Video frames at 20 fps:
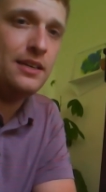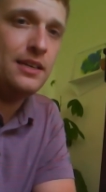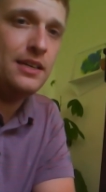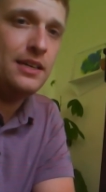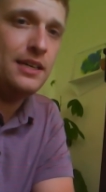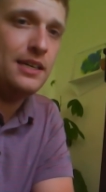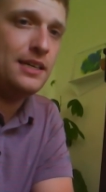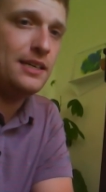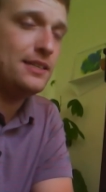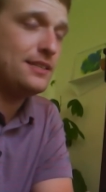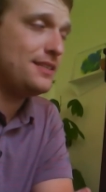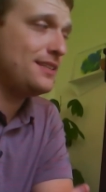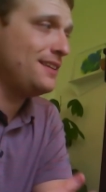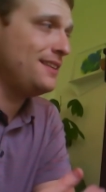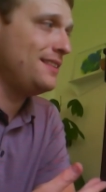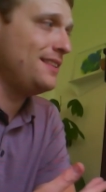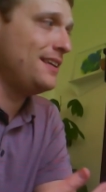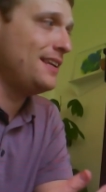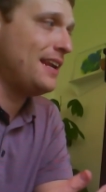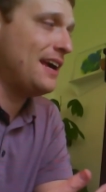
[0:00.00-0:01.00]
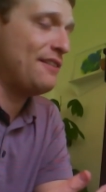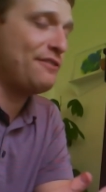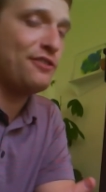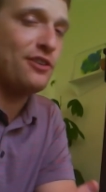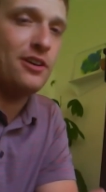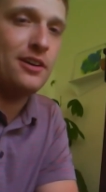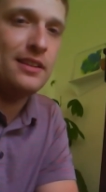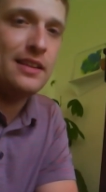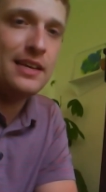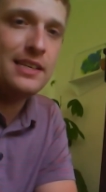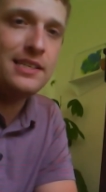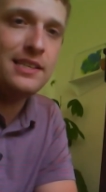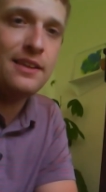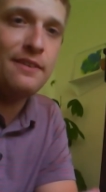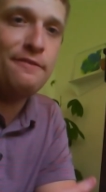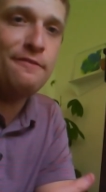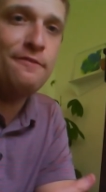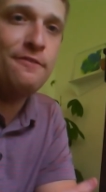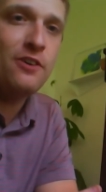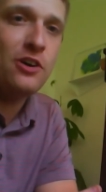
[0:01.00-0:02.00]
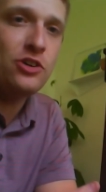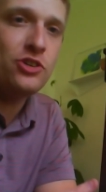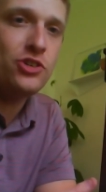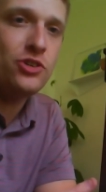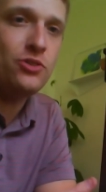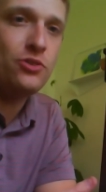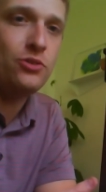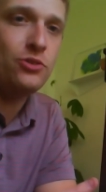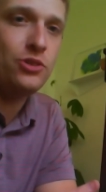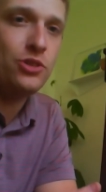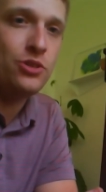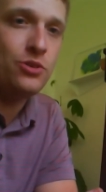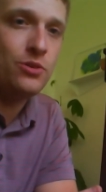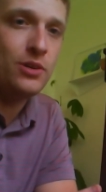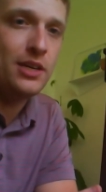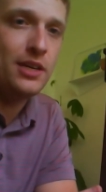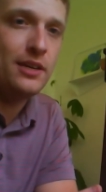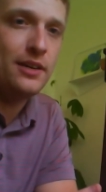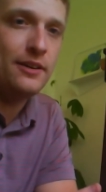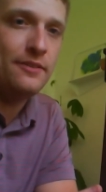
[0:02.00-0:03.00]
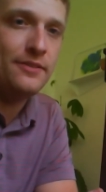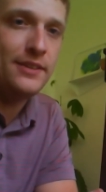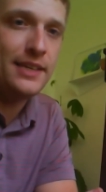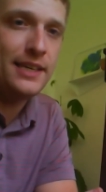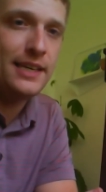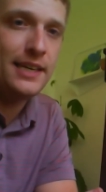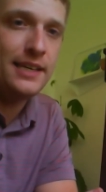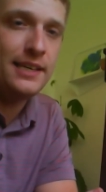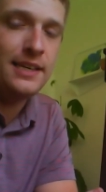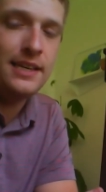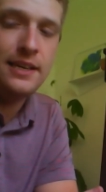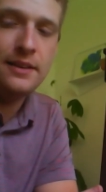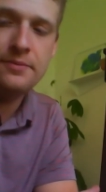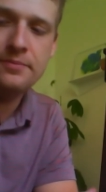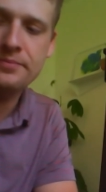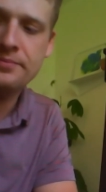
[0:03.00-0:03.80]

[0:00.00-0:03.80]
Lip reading: is the nephron. That's the functional unit of the kidney.